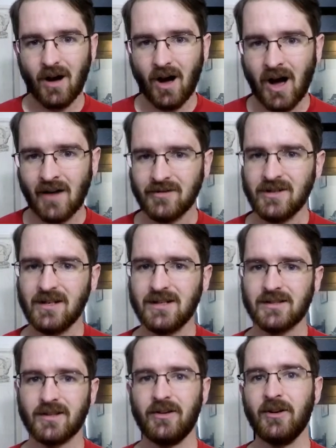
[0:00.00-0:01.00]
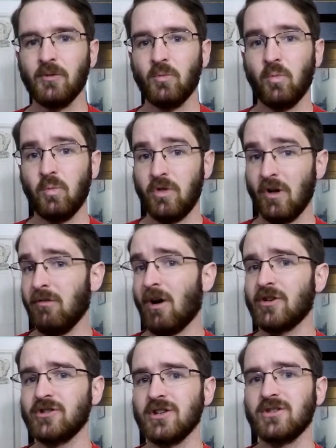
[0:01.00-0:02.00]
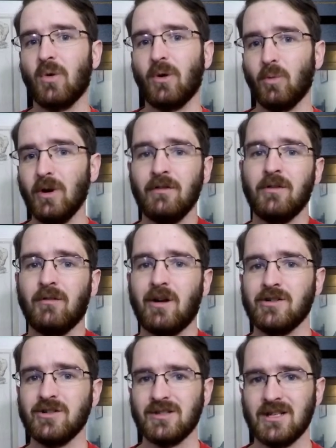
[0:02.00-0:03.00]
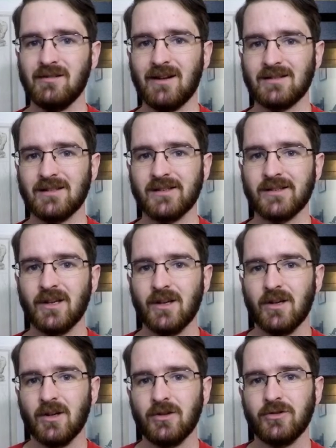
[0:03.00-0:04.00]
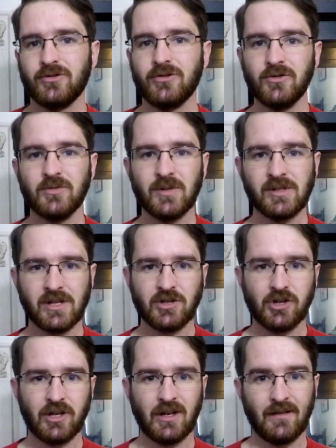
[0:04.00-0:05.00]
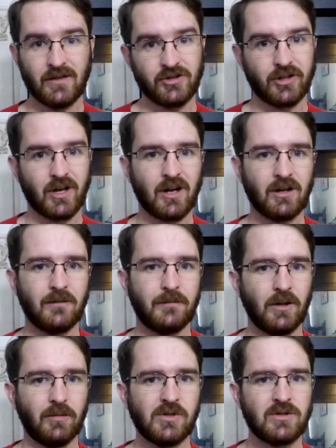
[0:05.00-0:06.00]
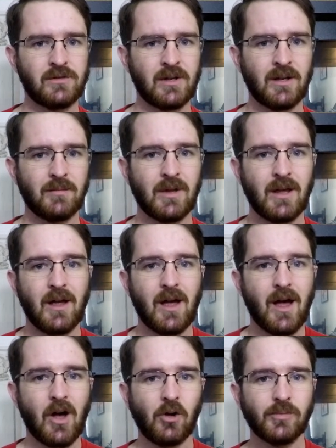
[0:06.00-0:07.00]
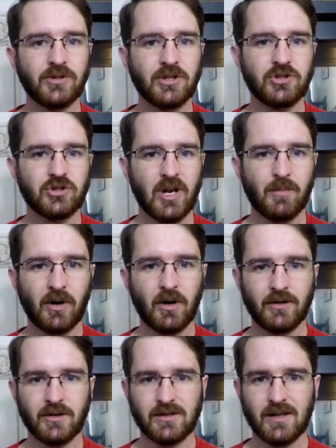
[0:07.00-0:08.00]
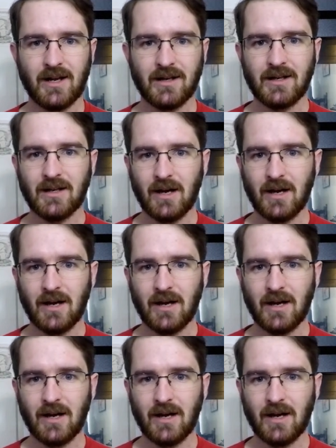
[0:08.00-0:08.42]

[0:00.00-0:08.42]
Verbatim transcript: Often considered the largest or one of the largest T-rexes, Sue's position in the Chicago Field Museum helps to shape our understanding